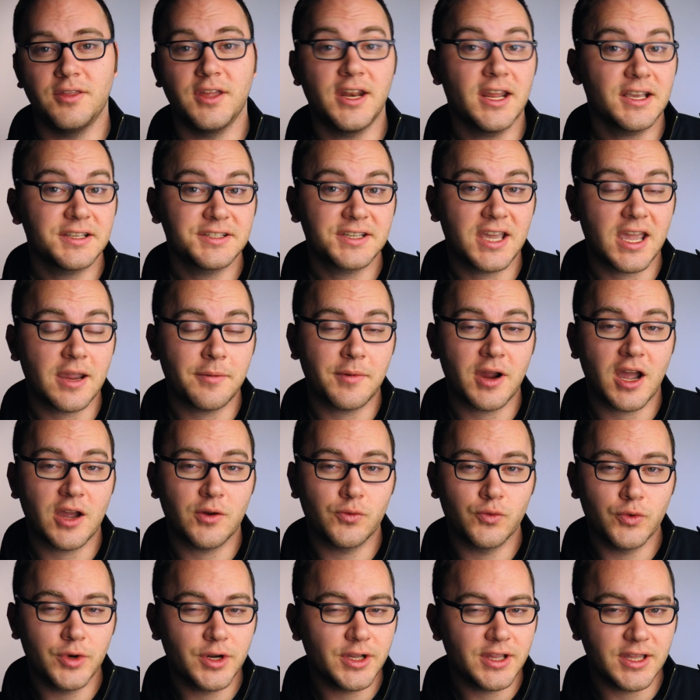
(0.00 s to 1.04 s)
The next camera I
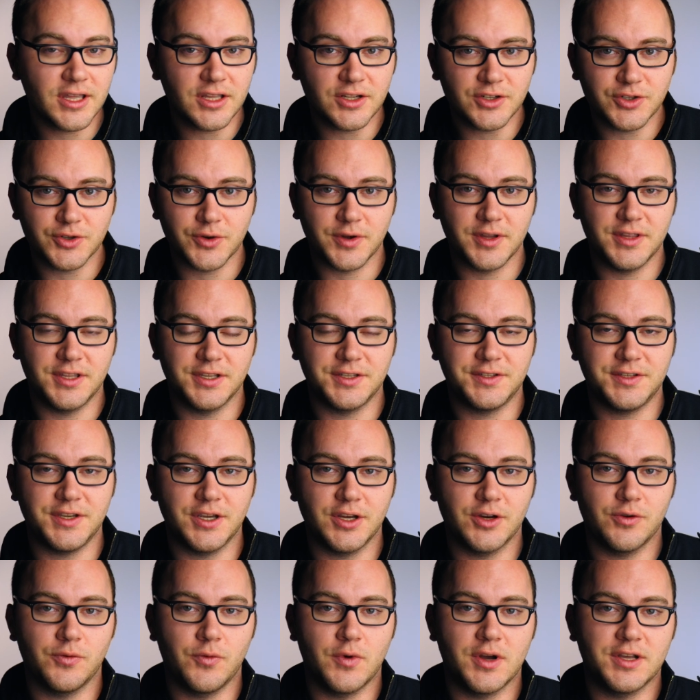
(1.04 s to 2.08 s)
really enjoyed this
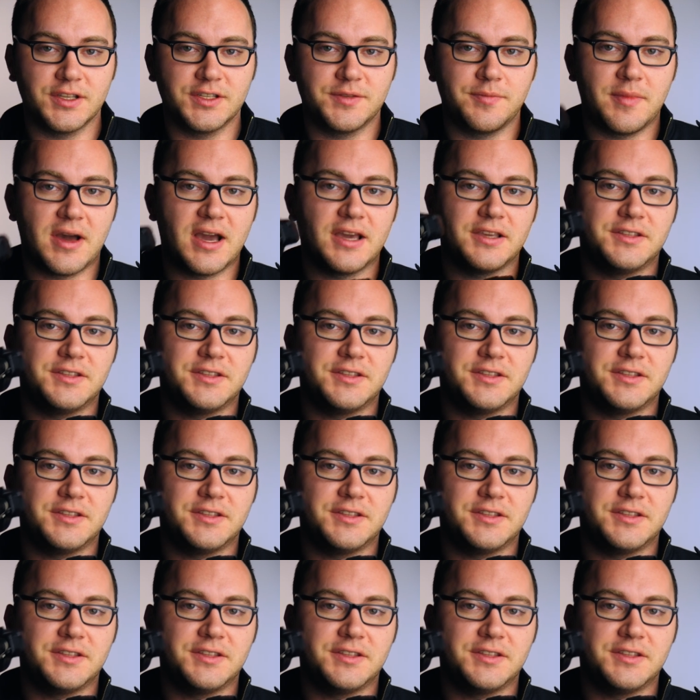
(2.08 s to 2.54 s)
year was my